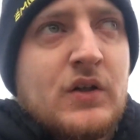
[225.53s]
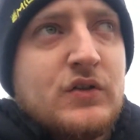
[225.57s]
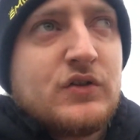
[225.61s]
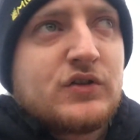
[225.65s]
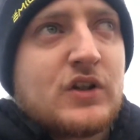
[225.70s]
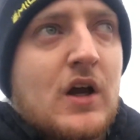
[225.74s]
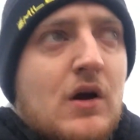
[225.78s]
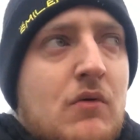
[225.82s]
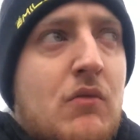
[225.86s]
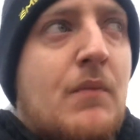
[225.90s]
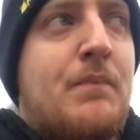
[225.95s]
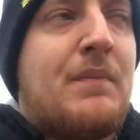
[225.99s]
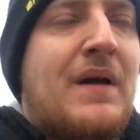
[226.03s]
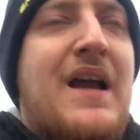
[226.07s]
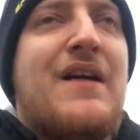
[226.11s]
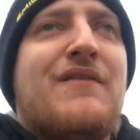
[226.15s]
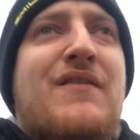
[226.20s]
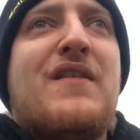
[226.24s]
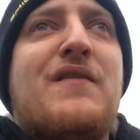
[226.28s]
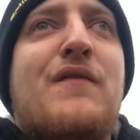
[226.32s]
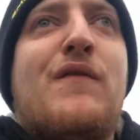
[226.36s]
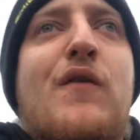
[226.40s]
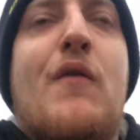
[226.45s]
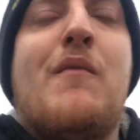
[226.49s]
So a bit
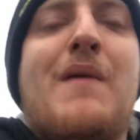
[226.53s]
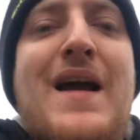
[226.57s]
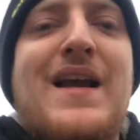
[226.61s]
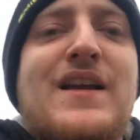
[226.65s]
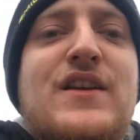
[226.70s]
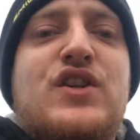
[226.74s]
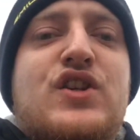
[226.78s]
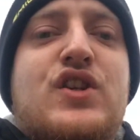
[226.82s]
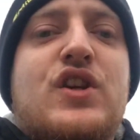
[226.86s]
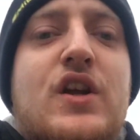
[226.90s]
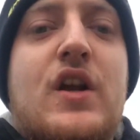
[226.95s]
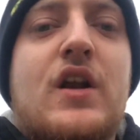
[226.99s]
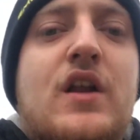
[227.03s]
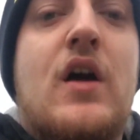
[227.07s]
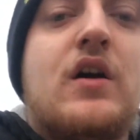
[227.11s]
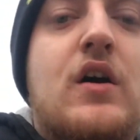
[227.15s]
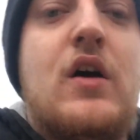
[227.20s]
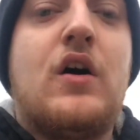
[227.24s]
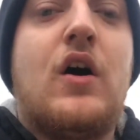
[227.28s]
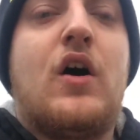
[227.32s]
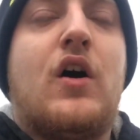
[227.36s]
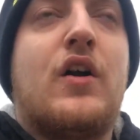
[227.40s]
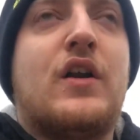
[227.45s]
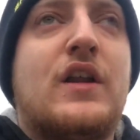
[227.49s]
of information
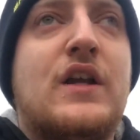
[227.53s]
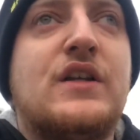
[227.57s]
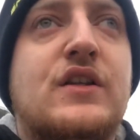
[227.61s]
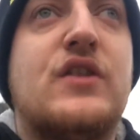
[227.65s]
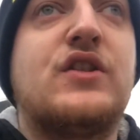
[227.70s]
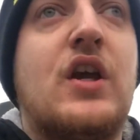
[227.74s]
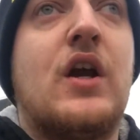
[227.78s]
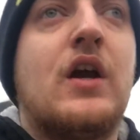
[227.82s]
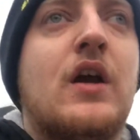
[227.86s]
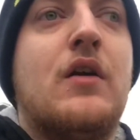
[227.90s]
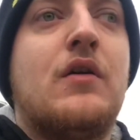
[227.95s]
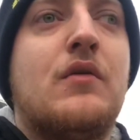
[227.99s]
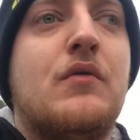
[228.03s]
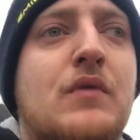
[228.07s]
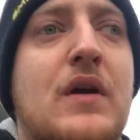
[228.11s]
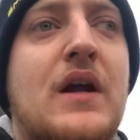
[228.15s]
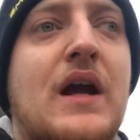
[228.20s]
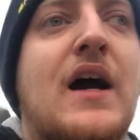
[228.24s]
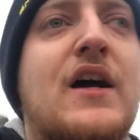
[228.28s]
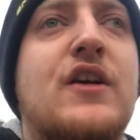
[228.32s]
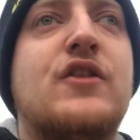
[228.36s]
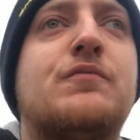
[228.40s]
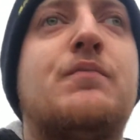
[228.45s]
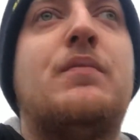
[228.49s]
on it. It
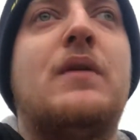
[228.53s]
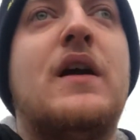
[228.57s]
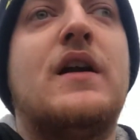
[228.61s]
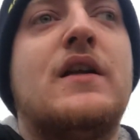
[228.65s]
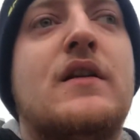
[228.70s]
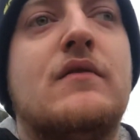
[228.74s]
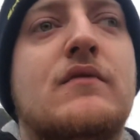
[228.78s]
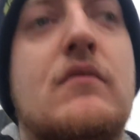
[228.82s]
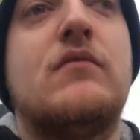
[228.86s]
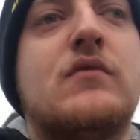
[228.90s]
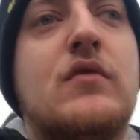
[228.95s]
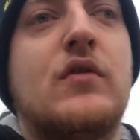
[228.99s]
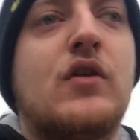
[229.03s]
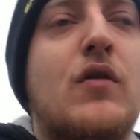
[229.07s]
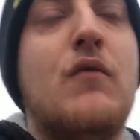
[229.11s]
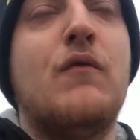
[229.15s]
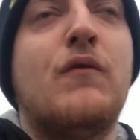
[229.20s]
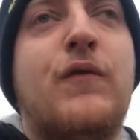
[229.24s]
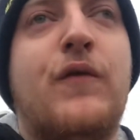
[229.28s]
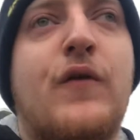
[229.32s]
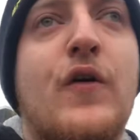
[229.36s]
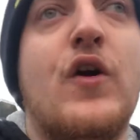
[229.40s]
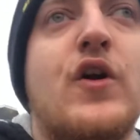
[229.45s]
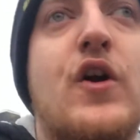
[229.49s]
has been
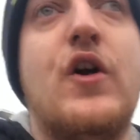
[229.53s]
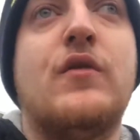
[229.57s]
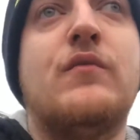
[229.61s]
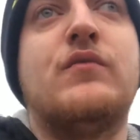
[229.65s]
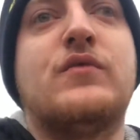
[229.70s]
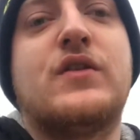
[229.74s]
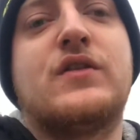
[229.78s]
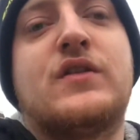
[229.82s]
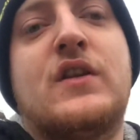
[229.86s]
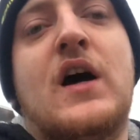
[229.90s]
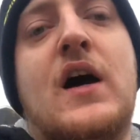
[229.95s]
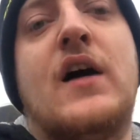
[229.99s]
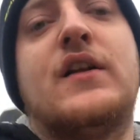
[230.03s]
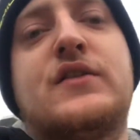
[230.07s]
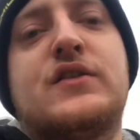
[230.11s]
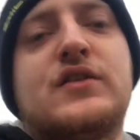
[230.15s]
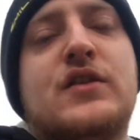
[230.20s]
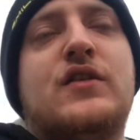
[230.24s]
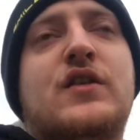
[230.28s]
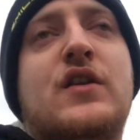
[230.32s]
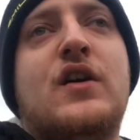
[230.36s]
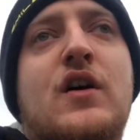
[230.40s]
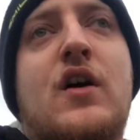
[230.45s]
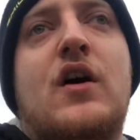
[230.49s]
confirmed that
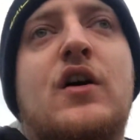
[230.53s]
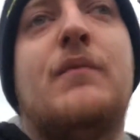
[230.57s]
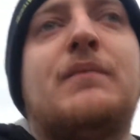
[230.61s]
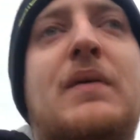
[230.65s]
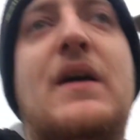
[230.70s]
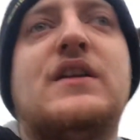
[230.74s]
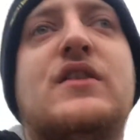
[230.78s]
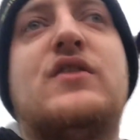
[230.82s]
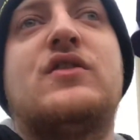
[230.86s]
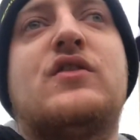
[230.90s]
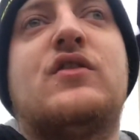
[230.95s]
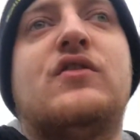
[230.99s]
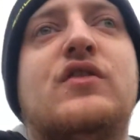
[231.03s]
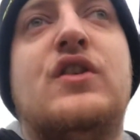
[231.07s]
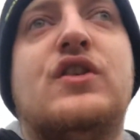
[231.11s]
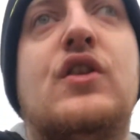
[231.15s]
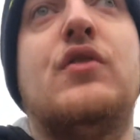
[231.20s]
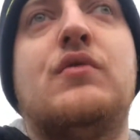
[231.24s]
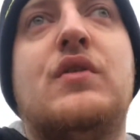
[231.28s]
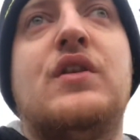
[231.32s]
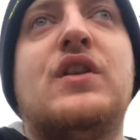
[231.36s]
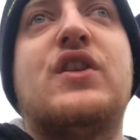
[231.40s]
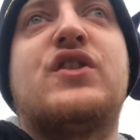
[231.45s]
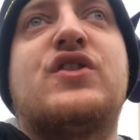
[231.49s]
they are basically
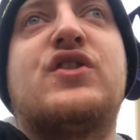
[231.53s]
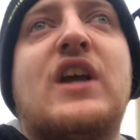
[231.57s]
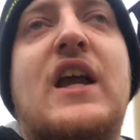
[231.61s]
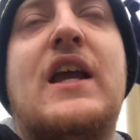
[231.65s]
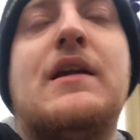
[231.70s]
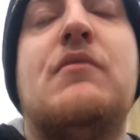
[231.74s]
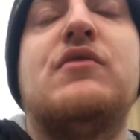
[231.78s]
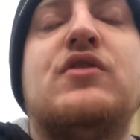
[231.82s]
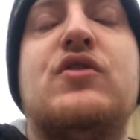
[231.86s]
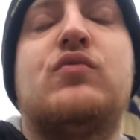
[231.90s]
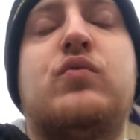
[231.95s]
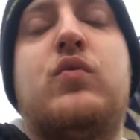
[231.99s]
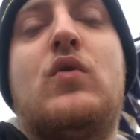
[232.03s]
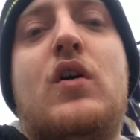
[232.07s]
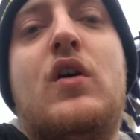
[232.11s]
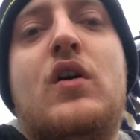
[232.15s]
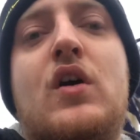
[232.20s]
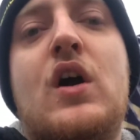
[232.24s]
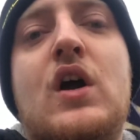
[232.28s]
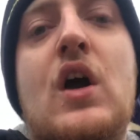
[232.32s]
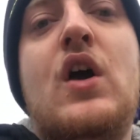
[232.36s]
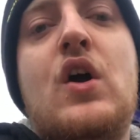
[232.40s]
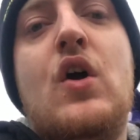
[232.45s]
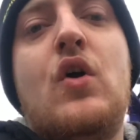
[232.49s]
doing the same as what
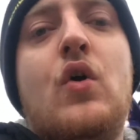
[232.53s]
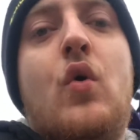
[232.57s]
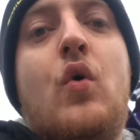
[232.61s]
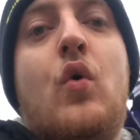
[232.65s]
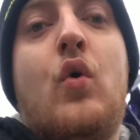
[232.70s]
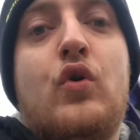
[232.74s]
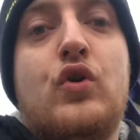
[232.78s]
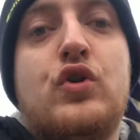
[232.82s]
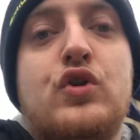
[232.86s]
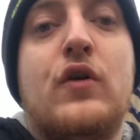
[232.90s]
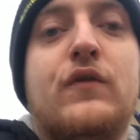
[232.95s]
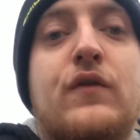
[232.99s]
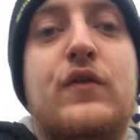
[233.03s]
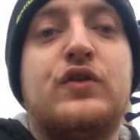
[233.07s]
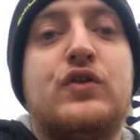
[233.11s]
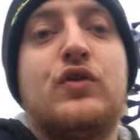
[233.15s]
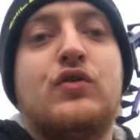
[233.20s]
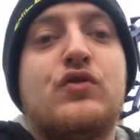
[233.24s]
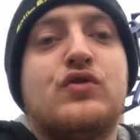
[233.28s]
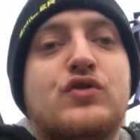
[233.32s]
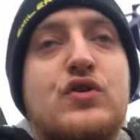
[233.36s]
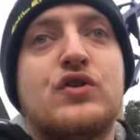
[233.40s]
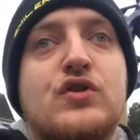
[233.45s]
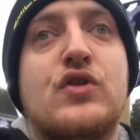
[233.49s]
all the other
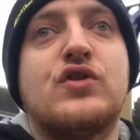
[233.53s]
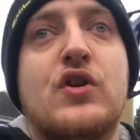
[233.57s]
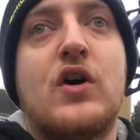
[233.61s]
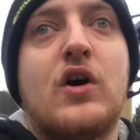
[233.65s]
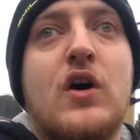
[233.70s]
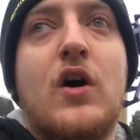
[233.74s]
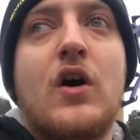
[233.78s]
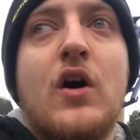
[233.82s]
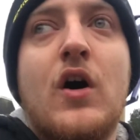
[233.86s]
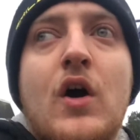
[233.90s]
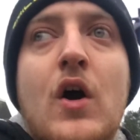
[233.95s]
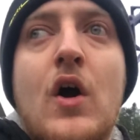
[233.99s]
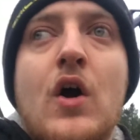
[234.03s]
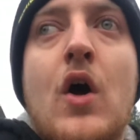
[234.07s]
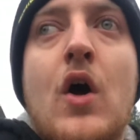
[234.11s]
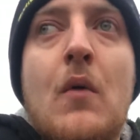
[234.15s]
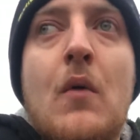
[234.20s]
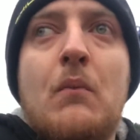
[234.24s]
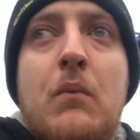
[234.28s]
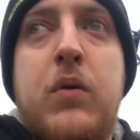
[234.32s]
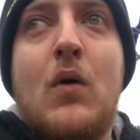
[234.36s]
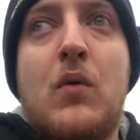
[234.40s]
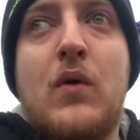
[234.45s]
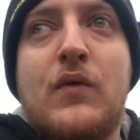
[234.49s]
dungeons are,
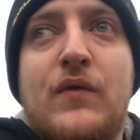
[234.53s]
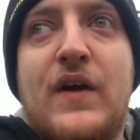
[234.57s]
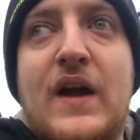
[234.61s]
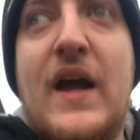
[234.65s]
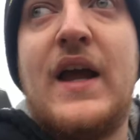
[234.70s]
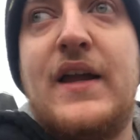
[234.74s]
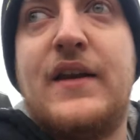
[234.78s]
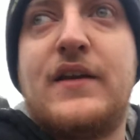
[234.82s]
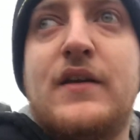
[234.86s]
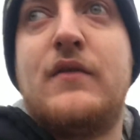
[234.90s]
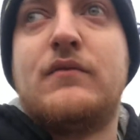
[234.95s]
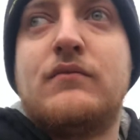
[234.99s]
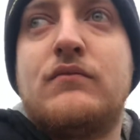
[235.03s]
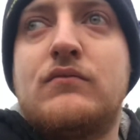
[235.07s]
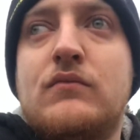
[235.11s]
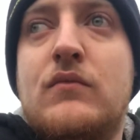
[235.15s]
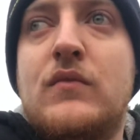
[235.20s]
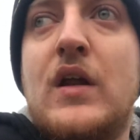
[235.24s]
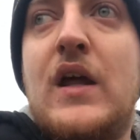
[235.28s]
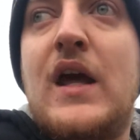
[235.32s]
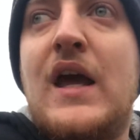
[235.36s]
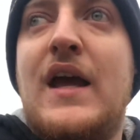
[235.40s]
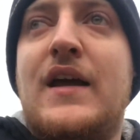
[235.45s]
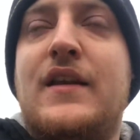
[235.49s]
but with a
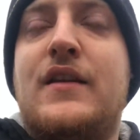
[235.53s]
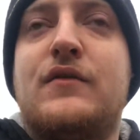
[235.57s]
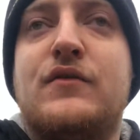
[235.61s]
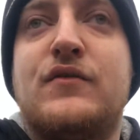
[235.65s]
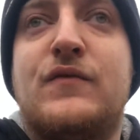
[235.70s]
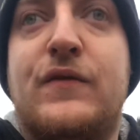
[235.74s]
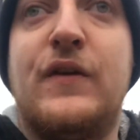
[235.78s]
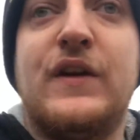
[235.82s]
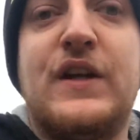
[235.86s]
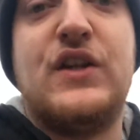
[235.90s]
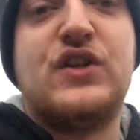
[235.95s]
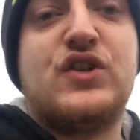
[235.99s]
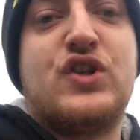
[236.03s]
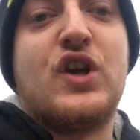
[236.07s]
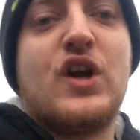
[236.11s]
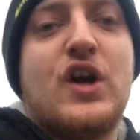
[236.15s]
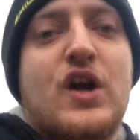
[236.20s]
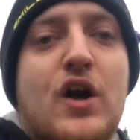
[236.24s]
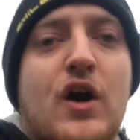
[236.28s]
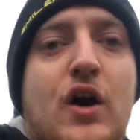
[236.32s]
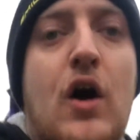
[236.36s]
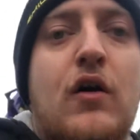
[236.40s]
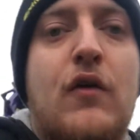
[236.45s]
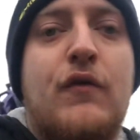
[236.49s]
hidden
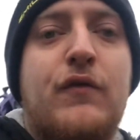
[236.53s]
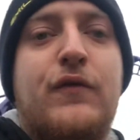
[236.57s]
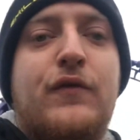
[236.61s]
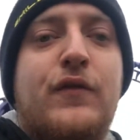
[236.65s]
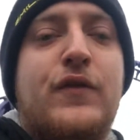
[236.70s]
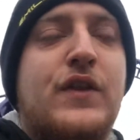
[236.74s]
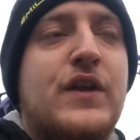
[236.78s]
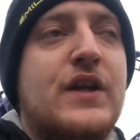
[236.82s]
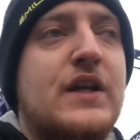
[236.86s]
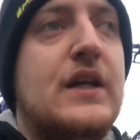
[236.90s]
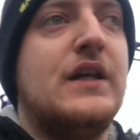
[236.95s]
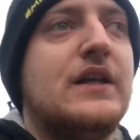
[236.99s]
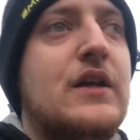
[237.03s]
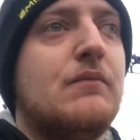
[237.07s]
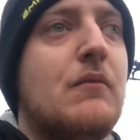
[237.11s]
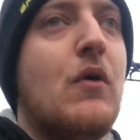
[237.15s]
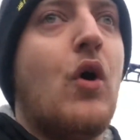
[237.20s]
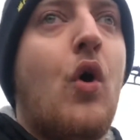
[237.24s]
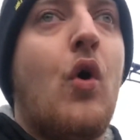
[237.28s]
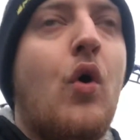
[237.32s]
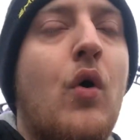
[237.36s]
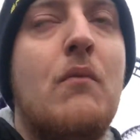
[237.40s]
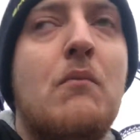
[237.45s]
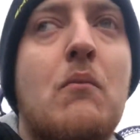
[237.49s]
feature of the
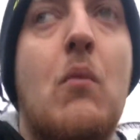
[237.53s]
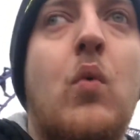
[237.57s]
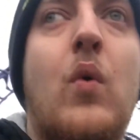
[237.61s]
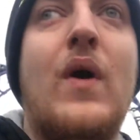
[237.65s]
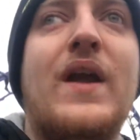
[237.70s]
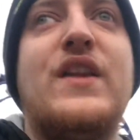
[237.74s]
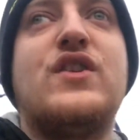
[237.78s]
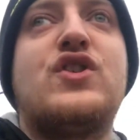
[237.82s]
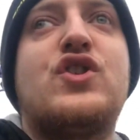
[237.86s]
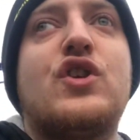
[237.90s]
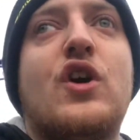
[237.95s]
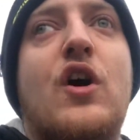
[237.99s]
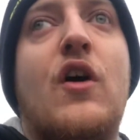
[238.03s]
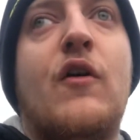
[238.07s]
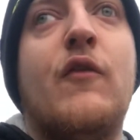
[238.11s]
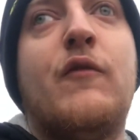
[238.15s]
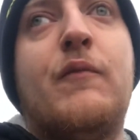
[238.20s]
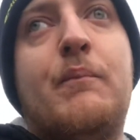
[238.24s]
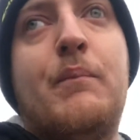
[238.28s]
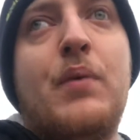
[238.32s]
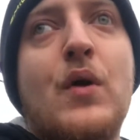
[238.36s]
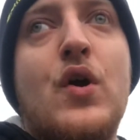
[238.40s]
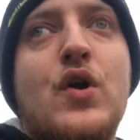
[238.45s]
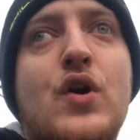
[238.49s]
Witch
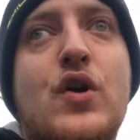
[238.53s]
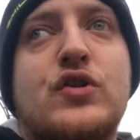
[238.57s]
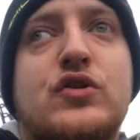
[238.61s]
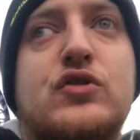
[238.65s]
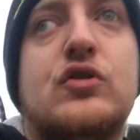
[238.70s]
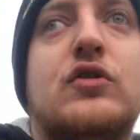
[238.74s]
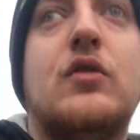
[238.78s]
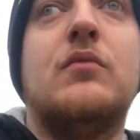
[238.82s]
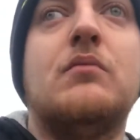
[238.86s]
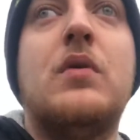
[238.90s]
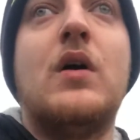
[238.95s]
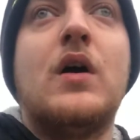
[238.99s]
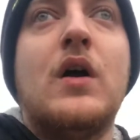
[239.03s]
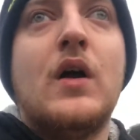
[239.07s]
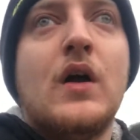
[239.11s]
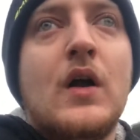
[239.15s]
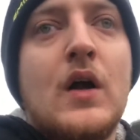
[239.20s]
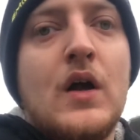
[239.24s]
of Burslem